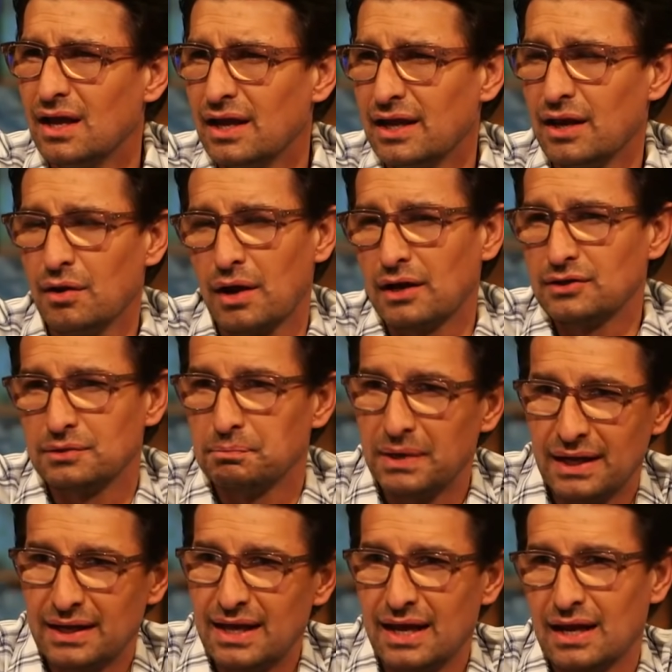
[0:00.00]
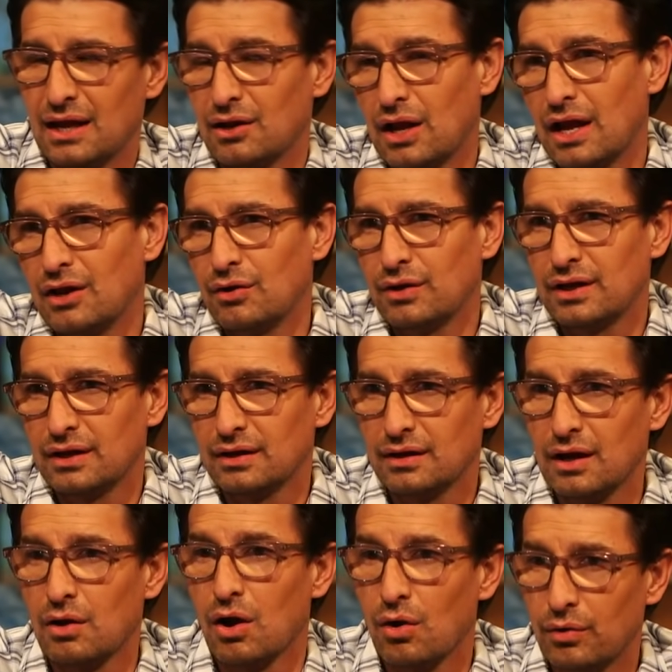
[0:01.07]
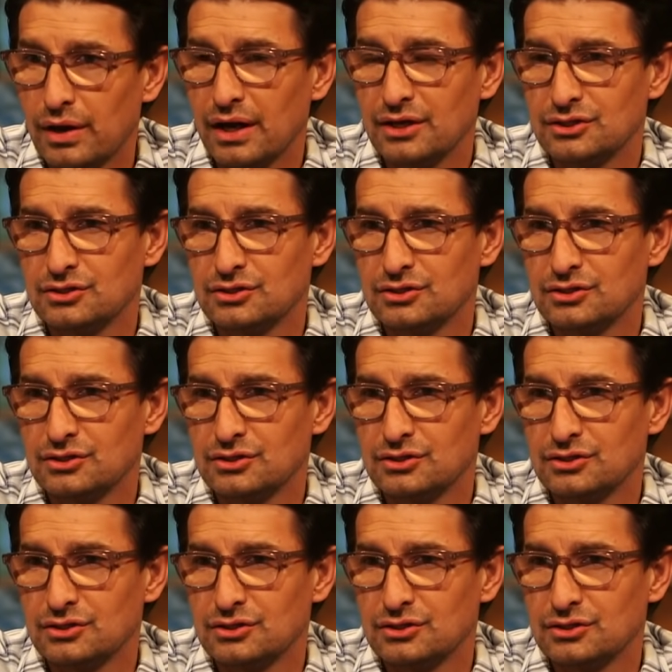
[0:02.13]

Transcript: I look at it and go, okay,